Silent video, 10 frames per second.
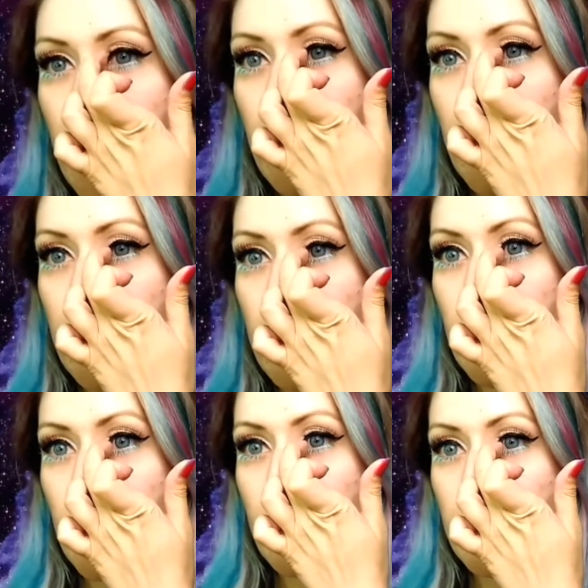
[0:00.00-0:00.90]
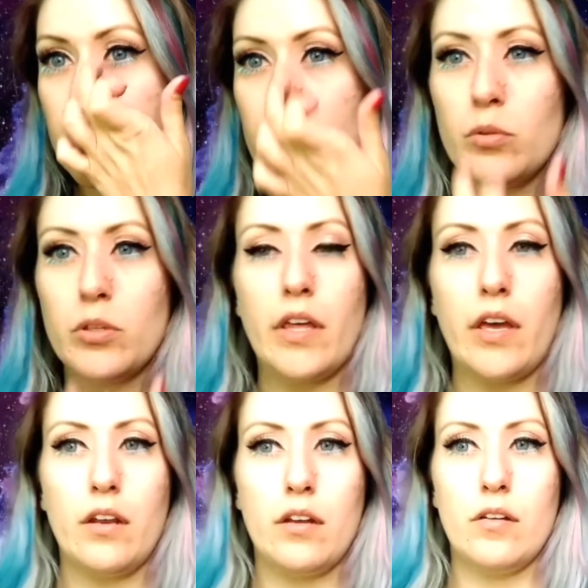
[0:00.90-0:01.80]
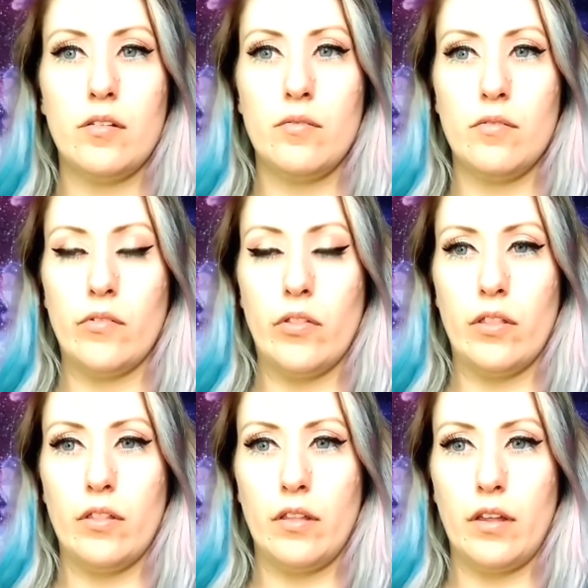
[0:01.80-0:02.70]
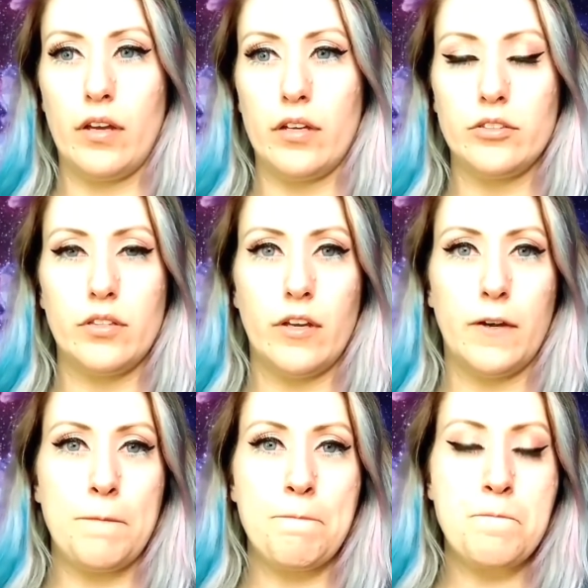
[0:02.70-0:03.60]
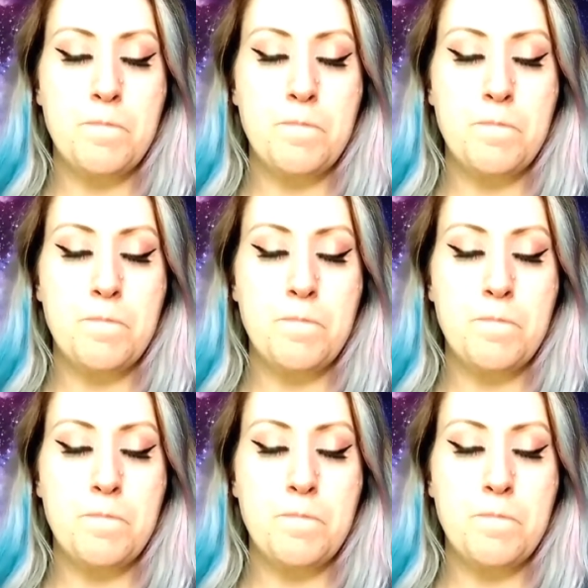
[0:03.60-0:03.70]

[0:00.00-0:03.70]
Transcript: having difficulties with that lash there.